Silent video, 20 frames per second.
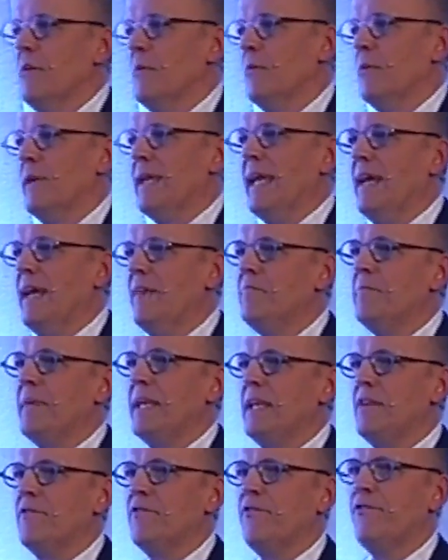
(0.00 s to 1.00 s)
we have
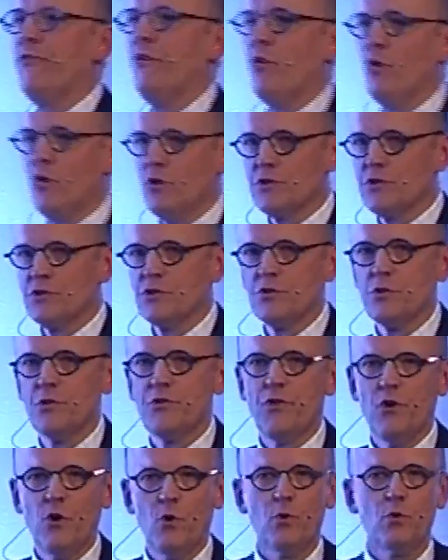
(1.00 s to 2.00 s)
been forced to
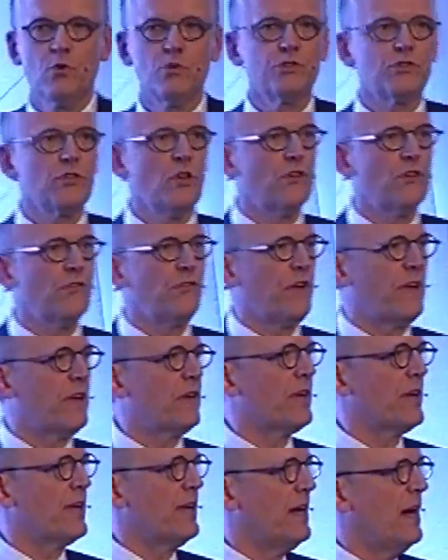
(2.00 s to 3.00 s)
focus on
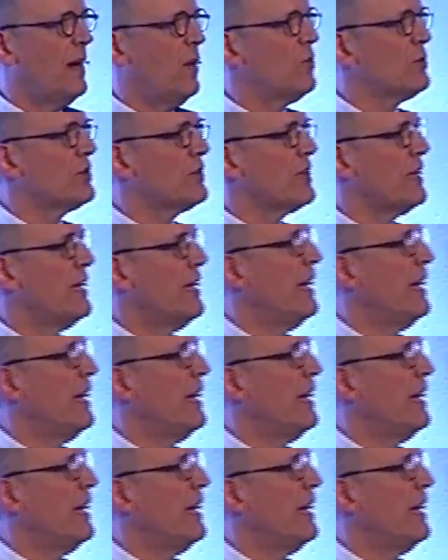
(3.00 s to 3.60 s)
figuring out